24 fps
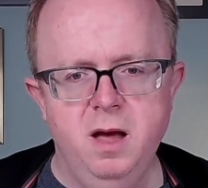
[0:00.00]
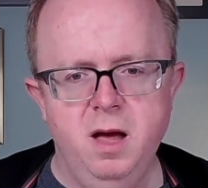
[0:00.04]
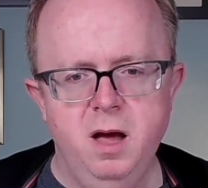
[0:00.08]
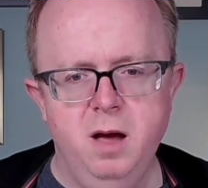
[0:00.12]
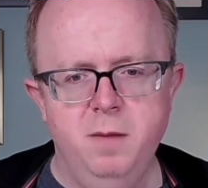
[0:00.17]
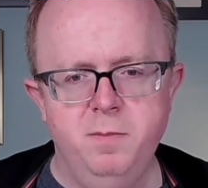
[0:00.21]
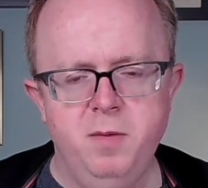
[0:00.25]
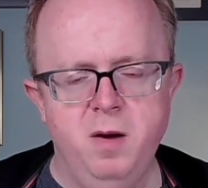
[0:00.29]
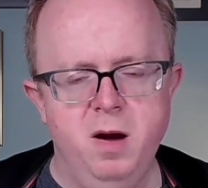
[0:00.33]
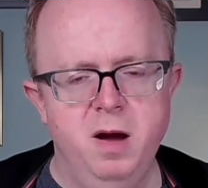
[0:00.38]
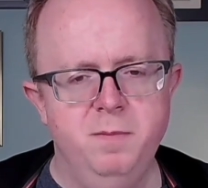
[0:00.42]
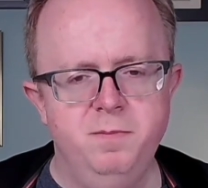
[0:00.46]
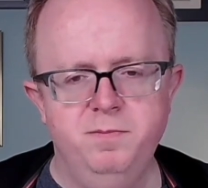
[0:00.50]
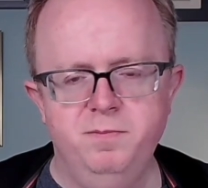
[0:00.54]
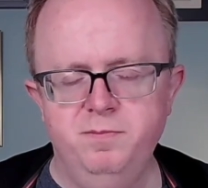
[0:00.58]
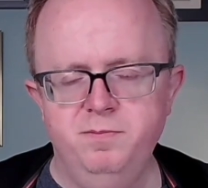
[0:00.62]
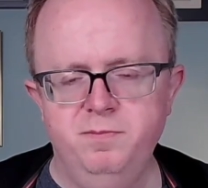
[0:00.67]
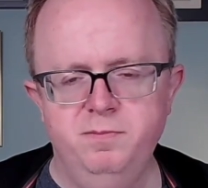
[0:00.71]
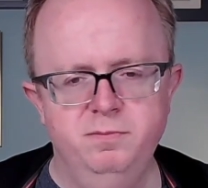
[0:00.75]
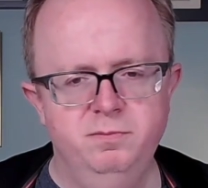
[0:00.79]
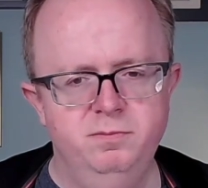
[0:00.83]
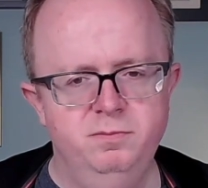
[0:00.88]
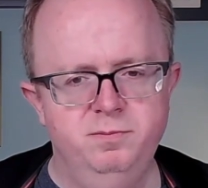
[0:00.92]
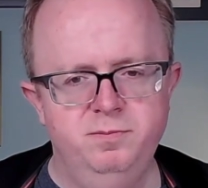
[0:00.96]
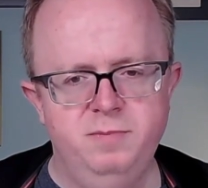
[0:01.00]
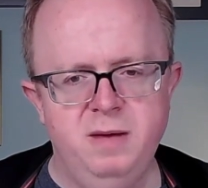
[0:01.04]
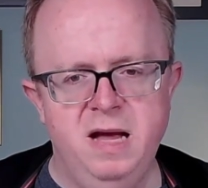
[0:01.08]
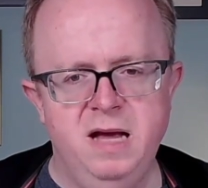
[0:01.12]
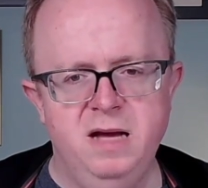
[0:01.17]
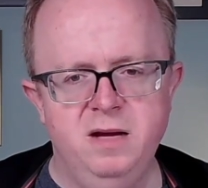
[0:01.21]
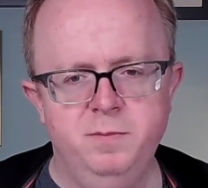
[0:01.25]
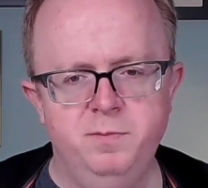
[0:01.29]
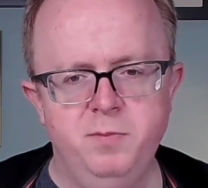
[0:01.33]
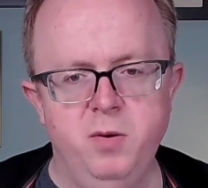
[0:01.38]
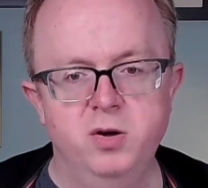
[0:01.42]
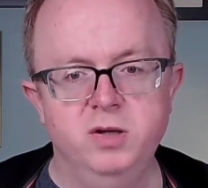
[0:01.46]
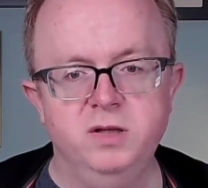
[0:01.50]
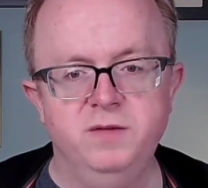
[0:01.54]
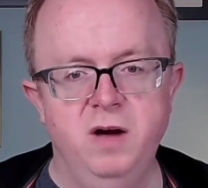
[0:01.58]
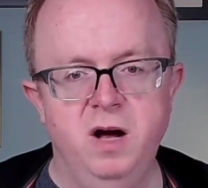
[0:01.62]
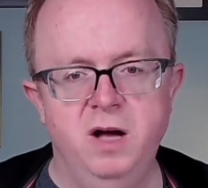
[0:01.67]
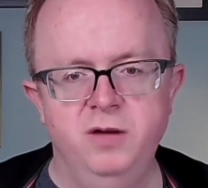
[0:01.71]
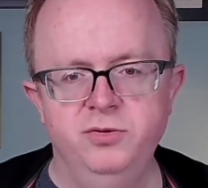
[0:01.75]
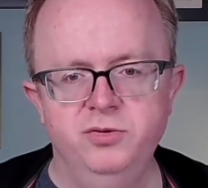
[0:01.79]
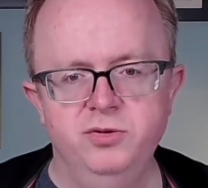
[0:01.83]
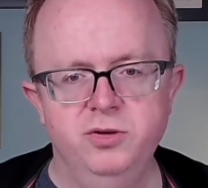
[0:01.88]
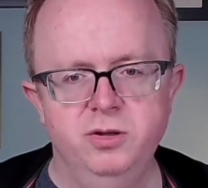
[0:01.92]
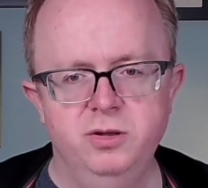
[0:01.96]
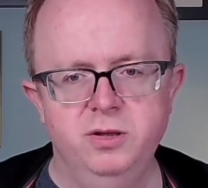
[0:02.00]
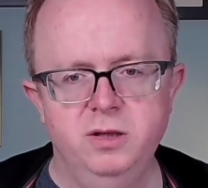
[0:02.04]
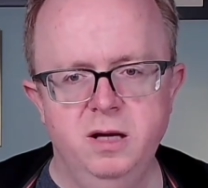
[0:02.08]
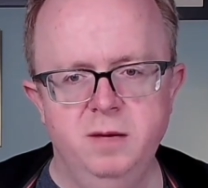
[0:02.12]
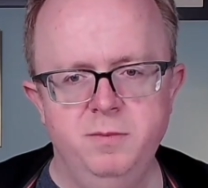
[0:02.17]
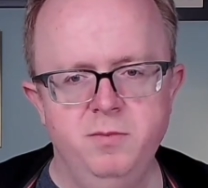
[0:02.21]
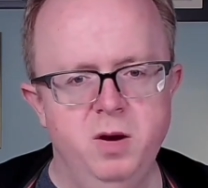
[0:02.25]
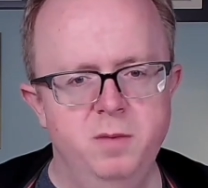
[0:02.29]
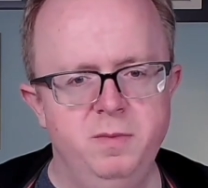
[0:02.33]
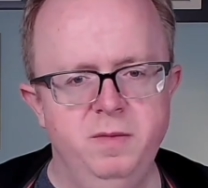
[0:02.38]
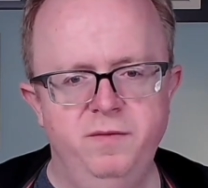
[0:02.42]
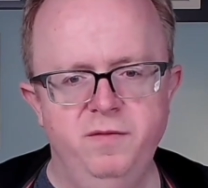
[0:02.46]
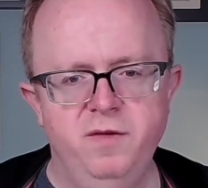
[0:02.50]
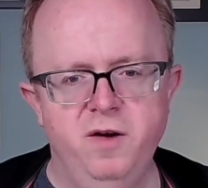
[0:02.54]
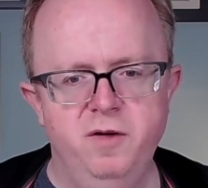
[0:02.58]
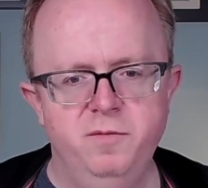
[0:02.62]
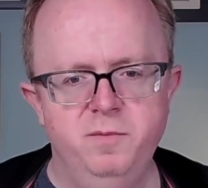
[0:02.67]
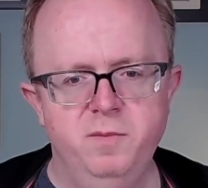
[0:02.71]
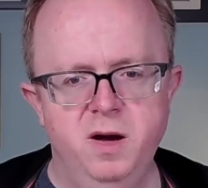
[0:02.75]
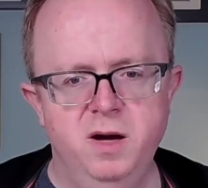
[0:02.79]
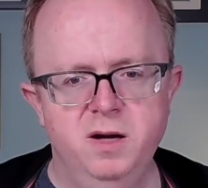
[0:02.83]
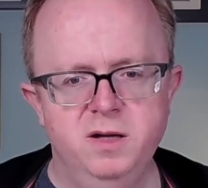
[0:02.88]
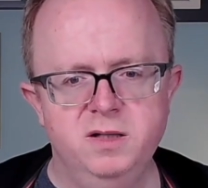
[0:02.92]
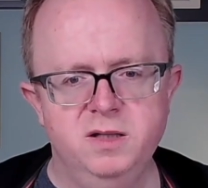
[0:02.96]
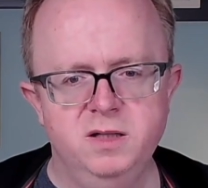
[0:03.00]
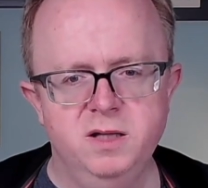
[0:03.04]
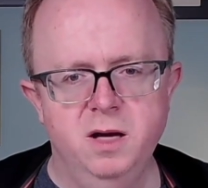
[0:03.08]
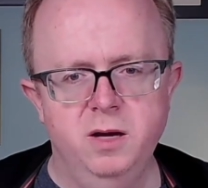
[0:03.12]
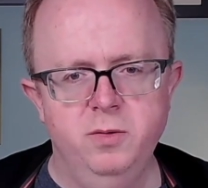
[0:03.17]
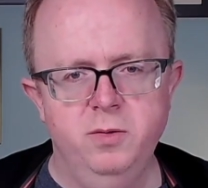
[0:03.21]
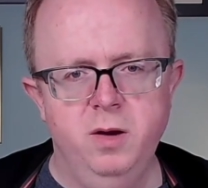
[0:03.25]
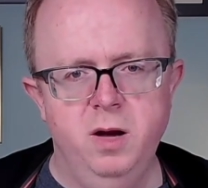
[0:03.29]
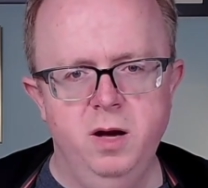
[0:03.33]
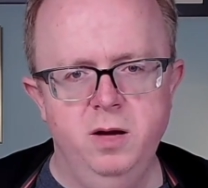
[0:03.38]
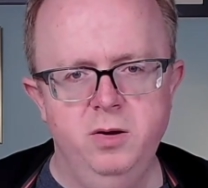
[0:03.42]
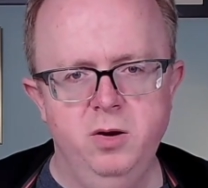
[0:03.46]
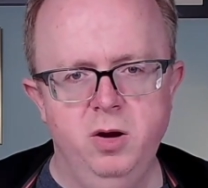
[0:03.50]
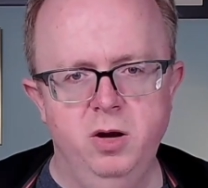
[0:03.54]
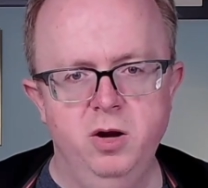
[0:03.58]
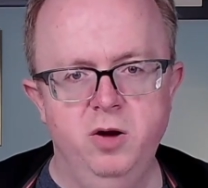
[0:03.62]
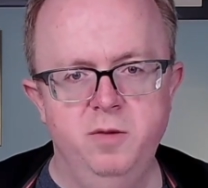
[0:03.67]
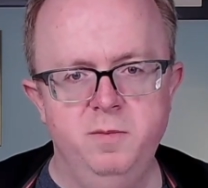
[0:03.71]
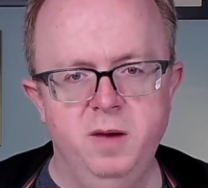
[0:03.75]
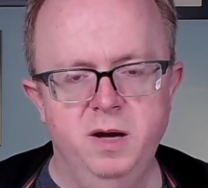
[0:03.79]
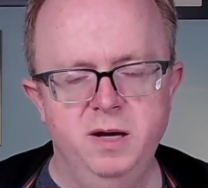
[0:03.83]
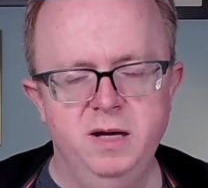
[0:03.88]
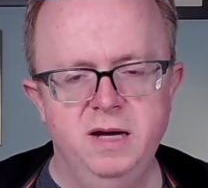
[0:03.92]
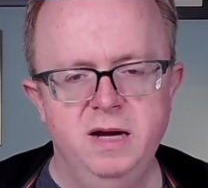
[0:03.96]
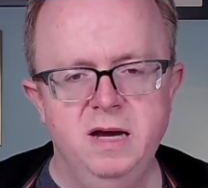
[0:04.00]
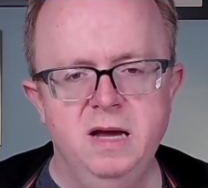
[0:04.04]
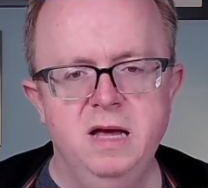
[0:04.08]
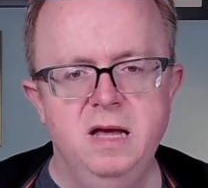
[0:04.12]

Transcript: Buy a box of 100, it might be $5, so not a lot of money.